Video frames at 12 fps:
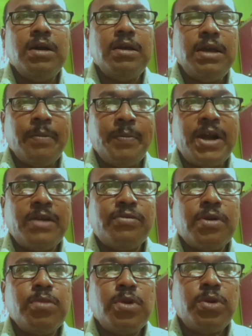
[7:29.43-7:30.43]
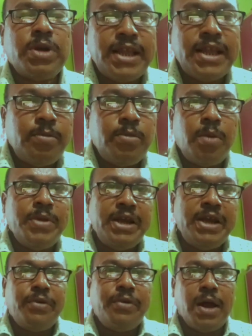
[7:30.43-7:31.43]
Apart from chlorine and bromine,
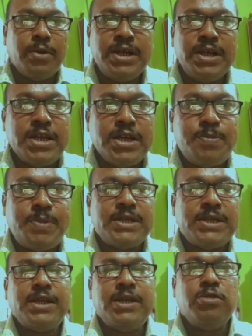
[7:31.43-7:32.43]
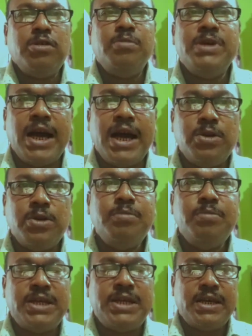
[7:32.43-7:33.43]
if iodine is present, it will be
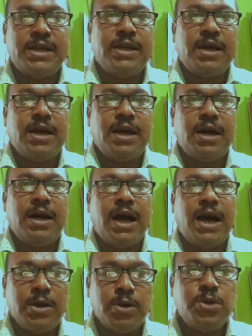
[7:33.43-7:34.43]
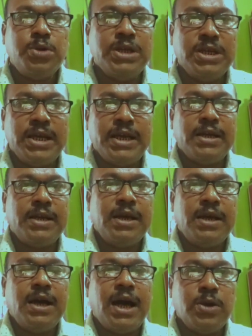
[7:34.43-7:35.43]
iodomethane, iodoethane,
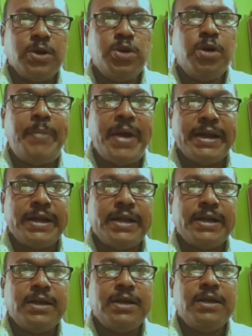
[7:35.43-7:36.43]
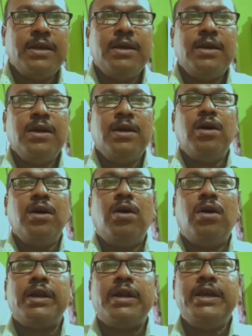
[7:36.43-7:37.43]
iodopentane.
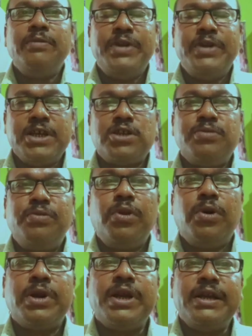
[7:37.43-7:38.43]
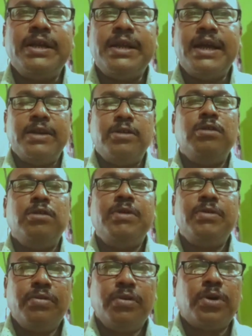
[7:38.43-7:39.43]
Or if it is fluorine, then it will be
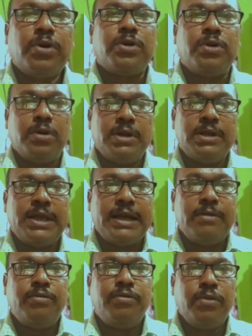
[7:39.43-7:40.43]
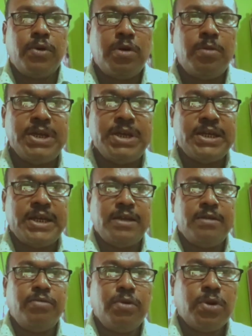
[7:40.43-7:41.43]
fluoro, then
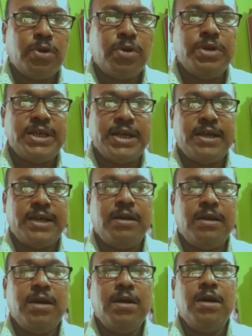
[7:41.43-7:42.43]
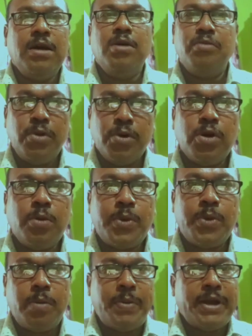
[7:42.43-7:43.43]
fluoromethane, fluoroethane,
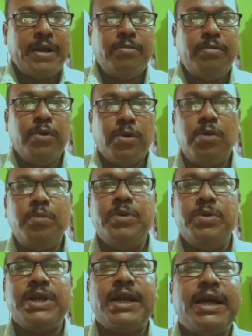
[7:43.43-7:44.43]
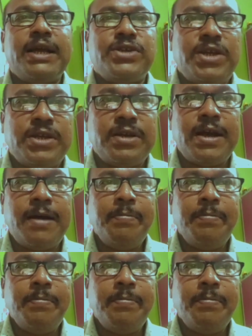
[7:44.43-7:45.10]
fluoropropane, fluorobutane, etc.